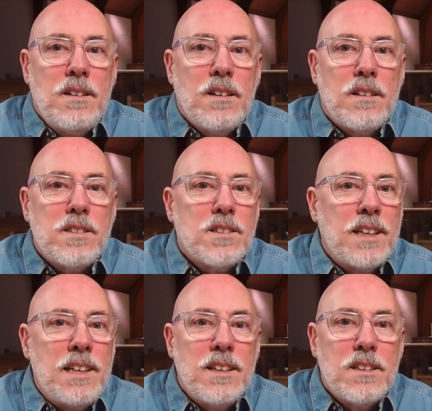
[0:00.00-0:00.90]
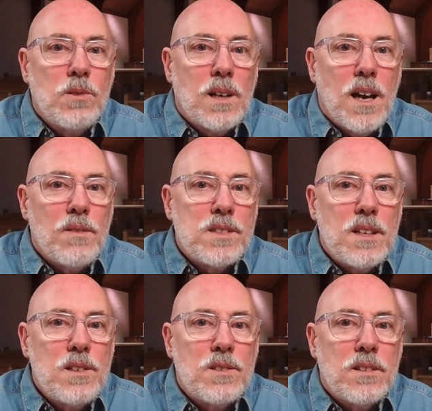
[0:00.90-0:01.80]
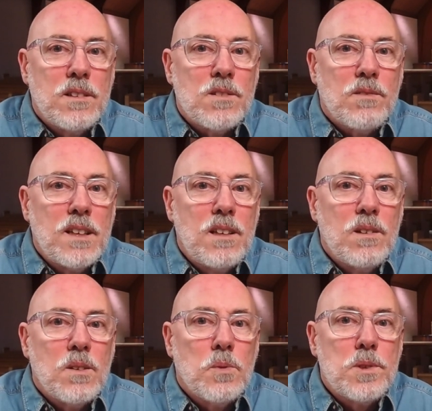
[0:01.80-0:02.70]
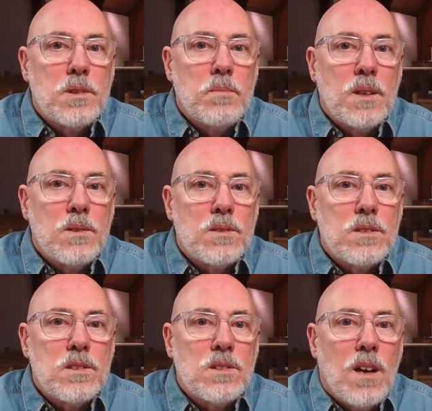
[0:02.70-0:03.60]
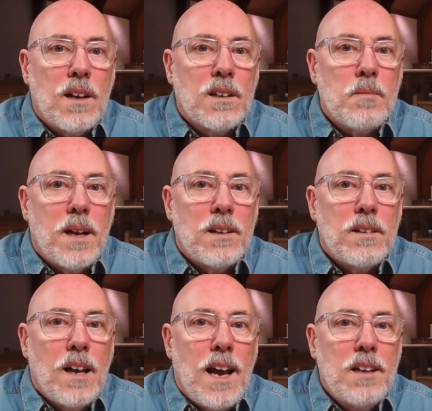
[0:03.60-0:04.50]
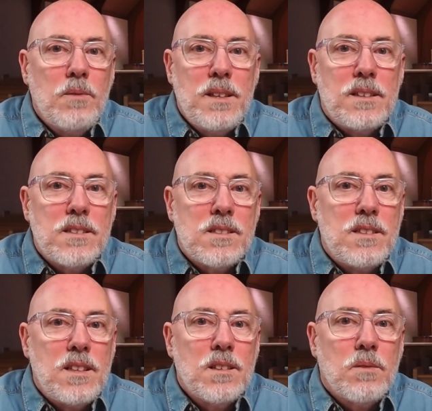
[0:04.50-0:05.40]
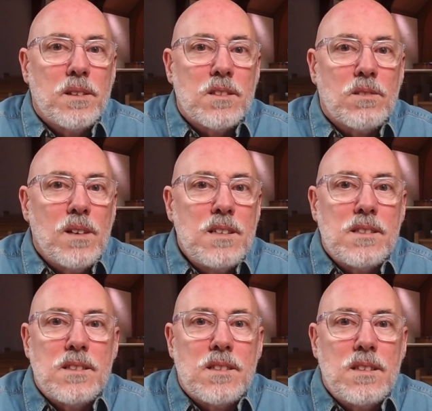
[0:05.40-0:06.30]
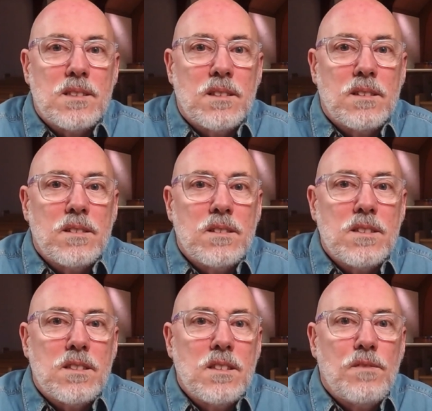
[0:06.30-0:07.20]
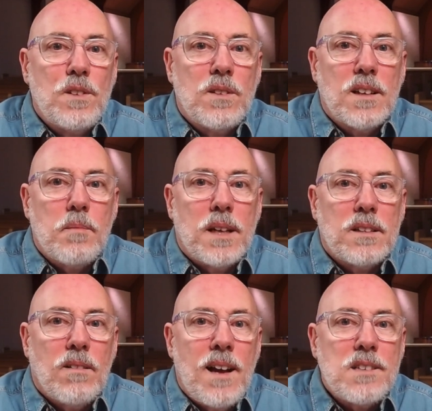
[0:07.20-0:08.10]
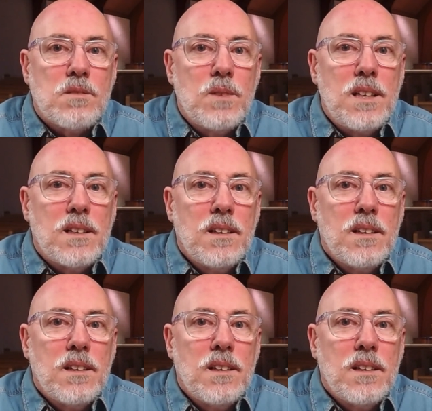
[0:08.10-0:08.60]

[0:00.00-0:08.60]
Uh, just leaning into a conversation. There's a link here in the worship notes, just talking about how do we just deal with this crazy season. Just if you think about the last week